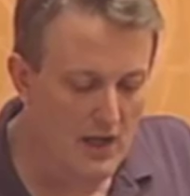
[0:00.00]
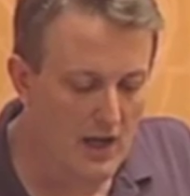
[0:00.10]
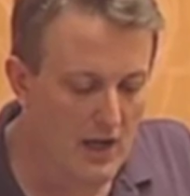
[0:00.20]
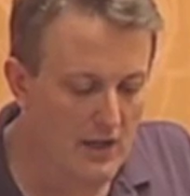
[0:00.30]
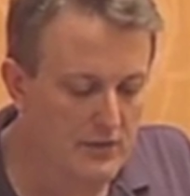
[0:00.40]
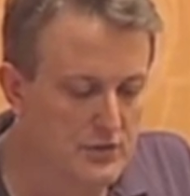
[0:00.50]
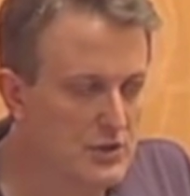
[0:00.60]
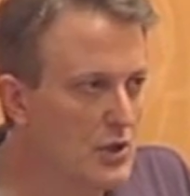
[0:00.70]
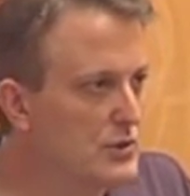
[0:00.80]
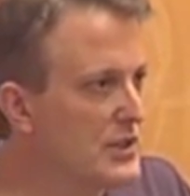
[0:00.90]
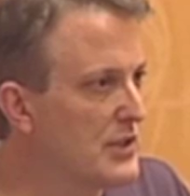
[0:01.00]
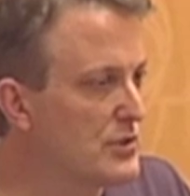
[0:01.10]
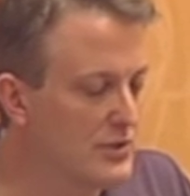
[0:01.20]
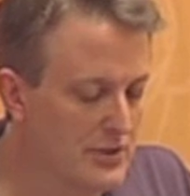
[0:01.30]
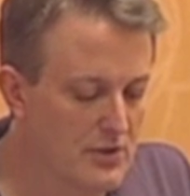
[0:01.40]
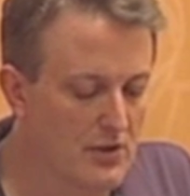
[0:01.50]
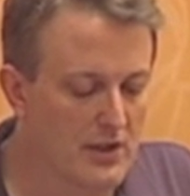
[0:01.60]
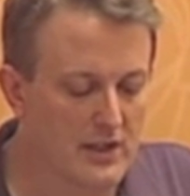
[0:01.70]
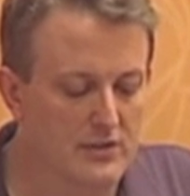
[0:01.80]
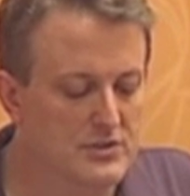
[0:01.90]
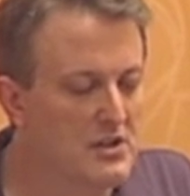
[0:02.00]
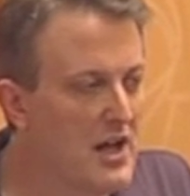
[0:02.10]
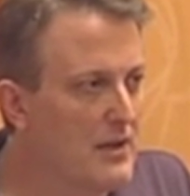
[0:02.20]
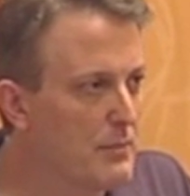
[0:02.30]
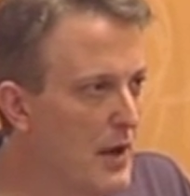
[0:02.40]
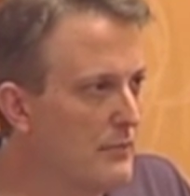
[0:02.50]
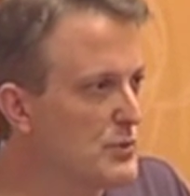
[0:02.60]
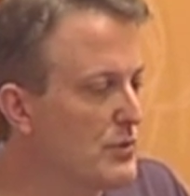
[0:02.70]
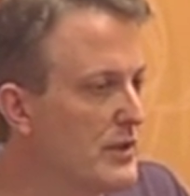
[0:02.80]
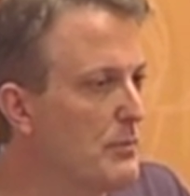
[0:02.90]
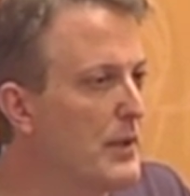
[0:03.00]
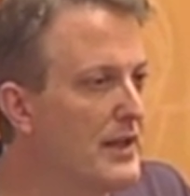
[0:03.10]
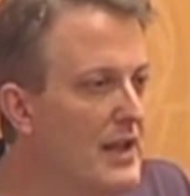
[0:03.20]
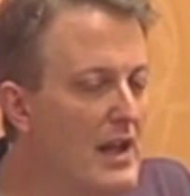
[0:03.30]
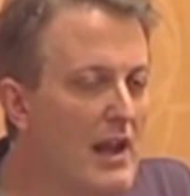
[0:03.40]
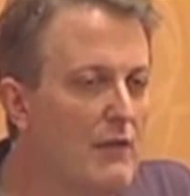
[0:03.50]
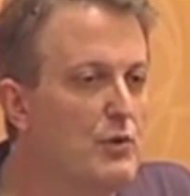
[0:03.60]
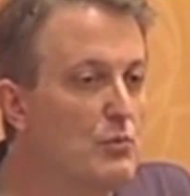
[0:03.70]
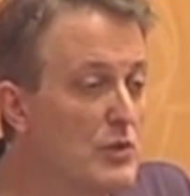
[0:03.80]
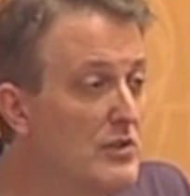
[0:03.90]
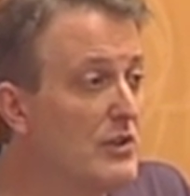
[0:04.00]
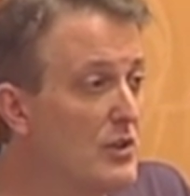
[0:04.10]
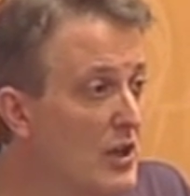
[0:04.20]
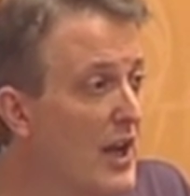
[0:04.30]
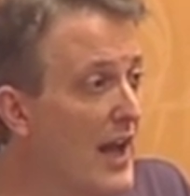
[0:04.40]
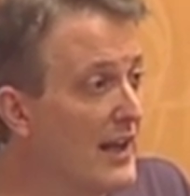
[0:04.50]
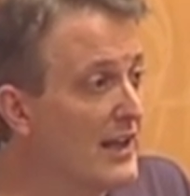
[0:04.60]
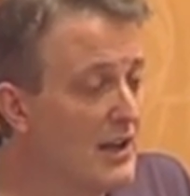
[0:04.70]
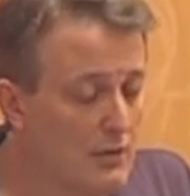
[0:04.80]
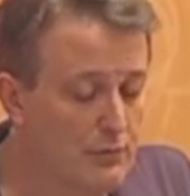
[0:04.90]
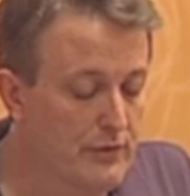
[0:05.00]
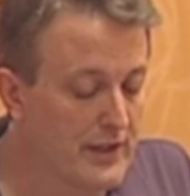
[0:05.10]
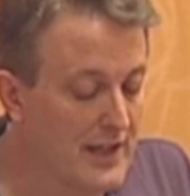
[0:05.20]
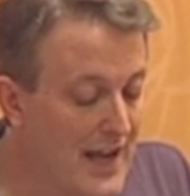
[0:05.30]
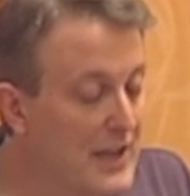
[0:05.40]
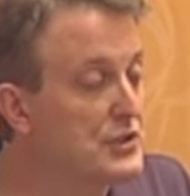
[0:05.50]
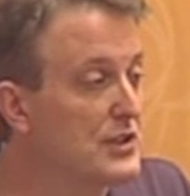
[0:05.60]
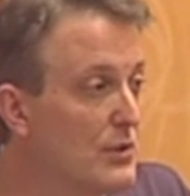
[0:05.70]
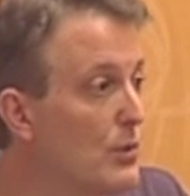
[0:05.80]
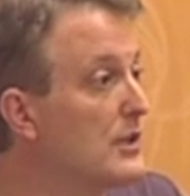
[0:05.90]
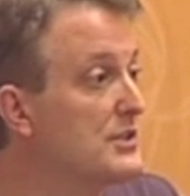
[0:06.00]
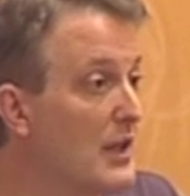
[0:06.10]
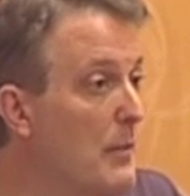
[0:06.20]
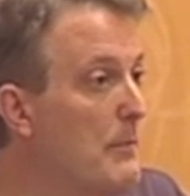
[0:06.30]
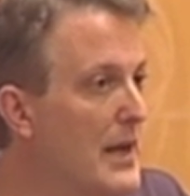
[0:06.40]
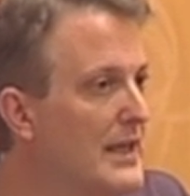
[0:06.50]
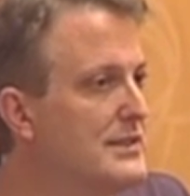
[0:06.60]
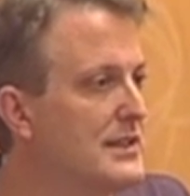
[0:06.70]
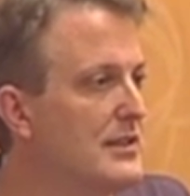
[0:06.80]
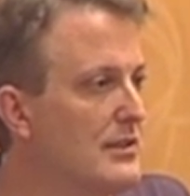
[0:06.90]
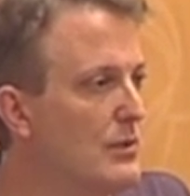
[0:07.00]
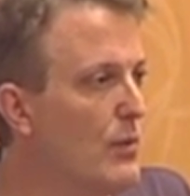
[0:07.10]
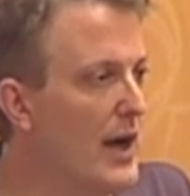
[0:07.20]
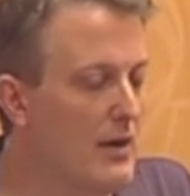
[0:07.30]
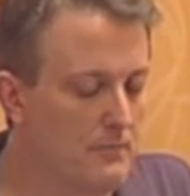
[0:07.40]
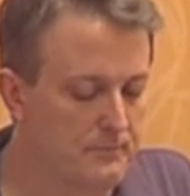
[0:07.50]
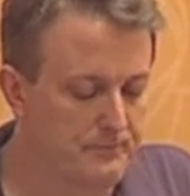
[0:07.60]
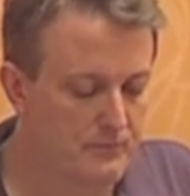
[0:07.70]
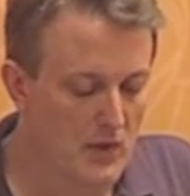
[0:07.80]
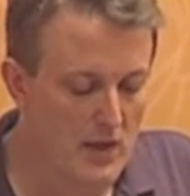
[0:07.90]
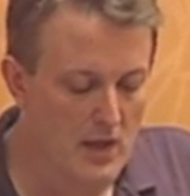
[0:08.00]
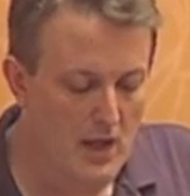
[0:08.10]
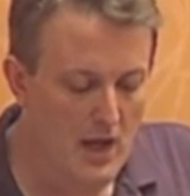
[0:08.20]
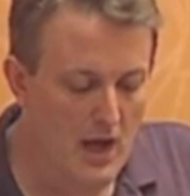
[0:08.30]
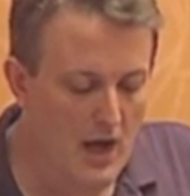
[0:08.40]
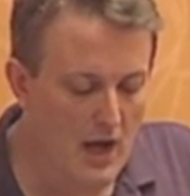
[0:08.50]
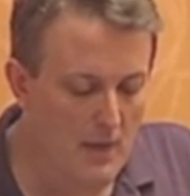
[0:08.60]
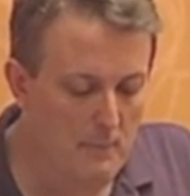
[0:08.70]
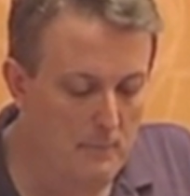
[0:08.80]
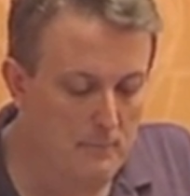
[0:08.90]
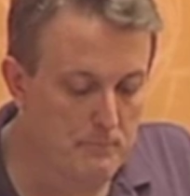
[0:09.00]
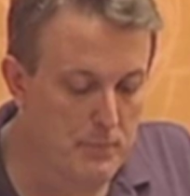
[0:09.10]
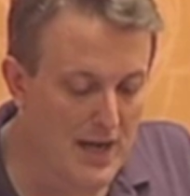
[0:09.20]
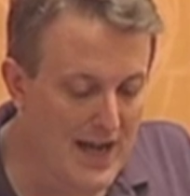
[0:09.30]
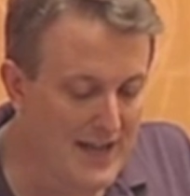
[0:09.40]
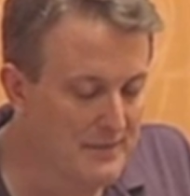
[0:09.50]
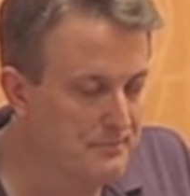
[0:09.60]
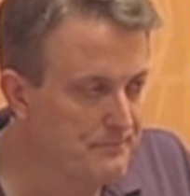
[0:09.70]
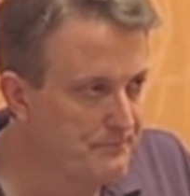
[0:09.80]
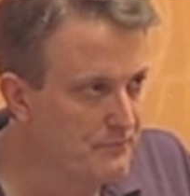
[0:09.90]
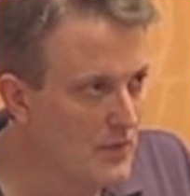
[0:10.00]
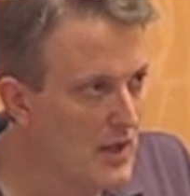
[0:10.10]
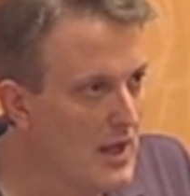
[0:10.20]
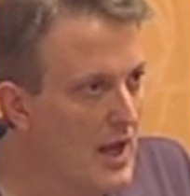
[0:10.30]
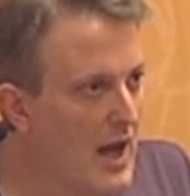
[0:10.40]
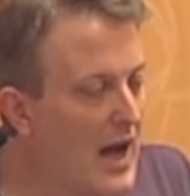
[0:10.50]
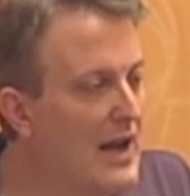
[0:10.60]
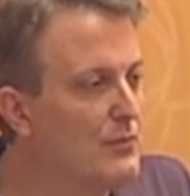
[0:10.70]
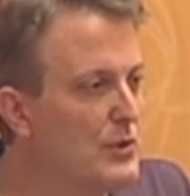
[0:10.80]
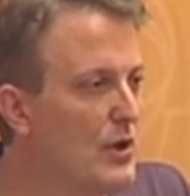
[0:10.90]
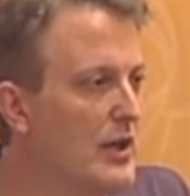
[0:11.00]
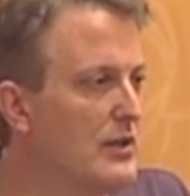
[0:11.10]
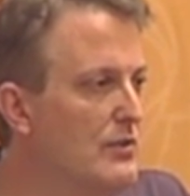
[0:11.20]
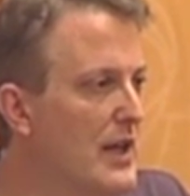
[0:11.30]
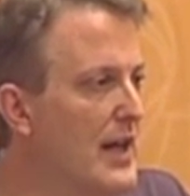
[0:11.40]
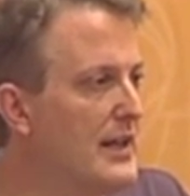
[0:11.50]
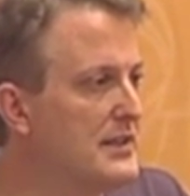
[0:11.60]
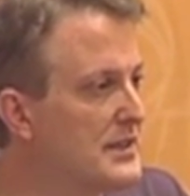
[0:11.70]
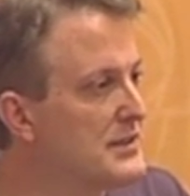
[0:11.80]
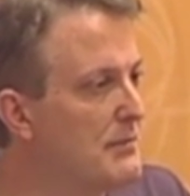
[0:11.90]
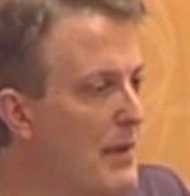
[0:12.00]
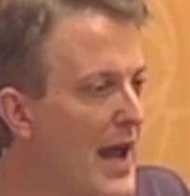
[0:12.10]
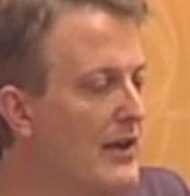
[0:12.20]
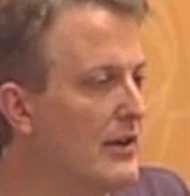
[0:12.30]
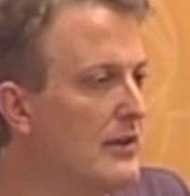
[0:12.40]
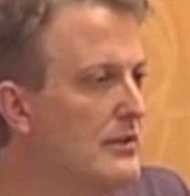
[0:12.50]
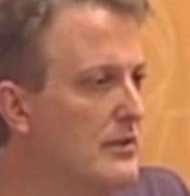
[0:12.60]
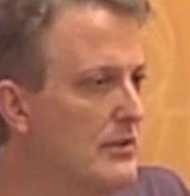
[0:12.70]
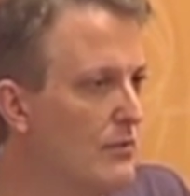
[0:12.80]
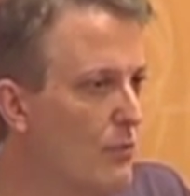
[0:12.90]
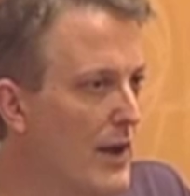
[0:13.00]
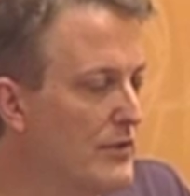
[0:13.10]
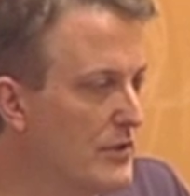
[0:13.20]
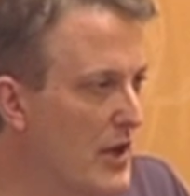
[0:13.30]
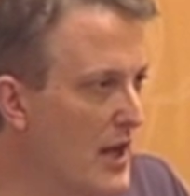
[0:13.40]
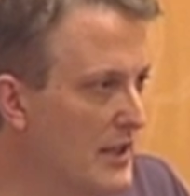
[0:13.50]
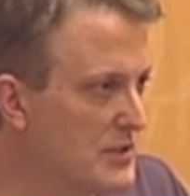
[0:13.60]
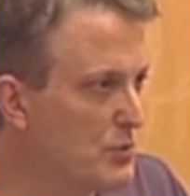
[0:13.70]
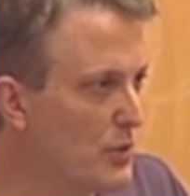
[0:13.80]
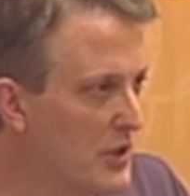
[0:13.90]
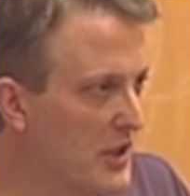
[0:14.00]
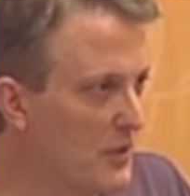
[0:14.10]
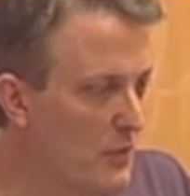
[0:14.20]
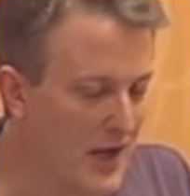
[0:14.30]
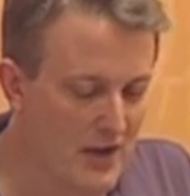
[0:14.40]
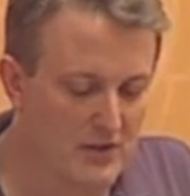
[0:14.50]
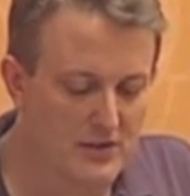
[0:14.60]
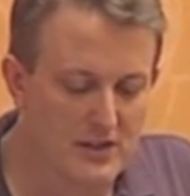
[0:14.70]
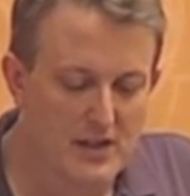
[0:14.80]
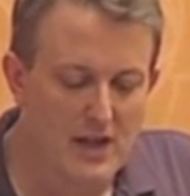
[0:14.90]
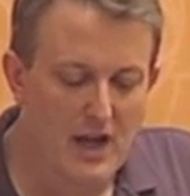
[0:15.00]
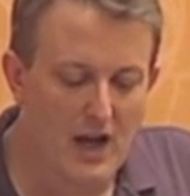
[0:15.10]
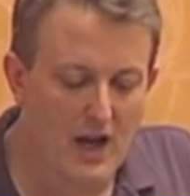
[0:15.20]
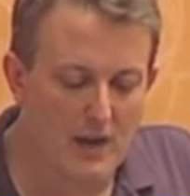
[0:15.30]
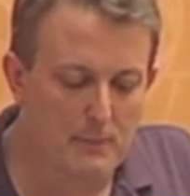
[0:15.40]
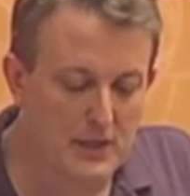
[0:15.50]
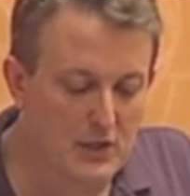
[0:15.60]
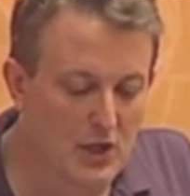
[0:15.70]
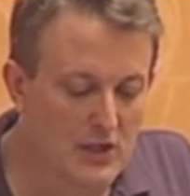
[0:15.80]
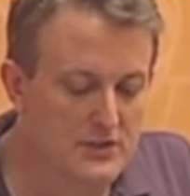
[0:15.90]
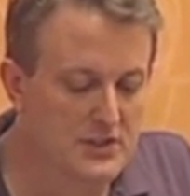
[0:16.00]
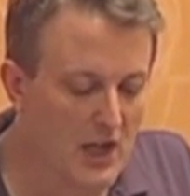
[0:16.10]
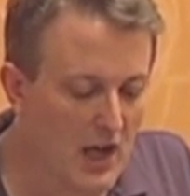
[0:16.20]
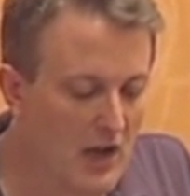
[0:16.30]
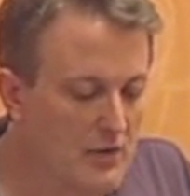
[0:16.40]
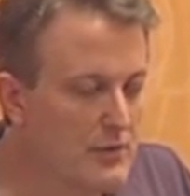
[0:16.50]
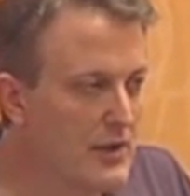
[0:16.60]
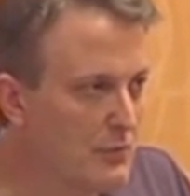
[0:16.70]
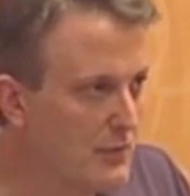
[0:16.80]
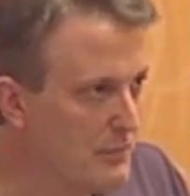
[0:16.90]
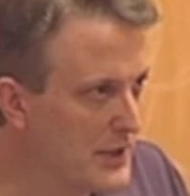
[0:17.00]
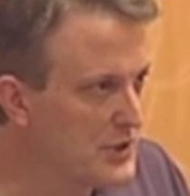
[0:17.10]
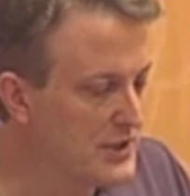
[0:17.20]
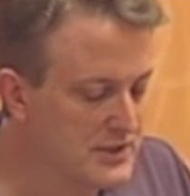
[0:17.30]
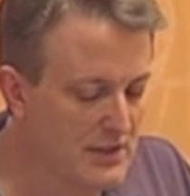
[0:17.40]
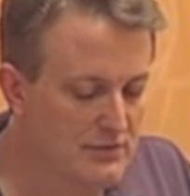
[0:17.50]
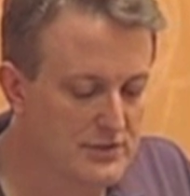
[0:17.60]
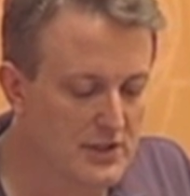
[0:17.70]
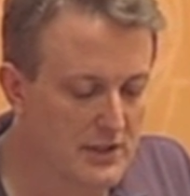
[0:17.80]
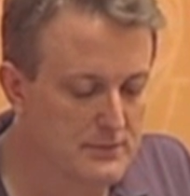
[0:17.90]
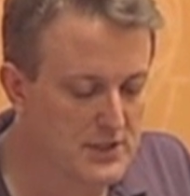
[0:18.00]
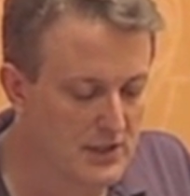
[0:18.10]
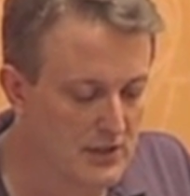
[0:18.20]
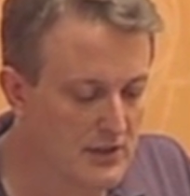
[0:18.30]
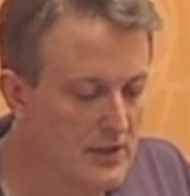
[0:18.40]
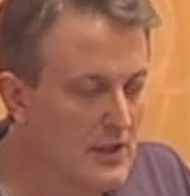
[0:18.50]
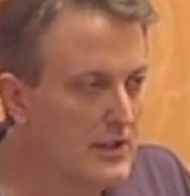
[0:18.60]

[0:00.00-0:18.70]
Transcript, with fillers: Uh, there's no central authority. There's a lot of problems with it, but if you really look at it carefully, it actually works amazingly well. Um, but I would argue that it doesn't matter whether or not it's working well uh, because of, and we've mentioned it several times here,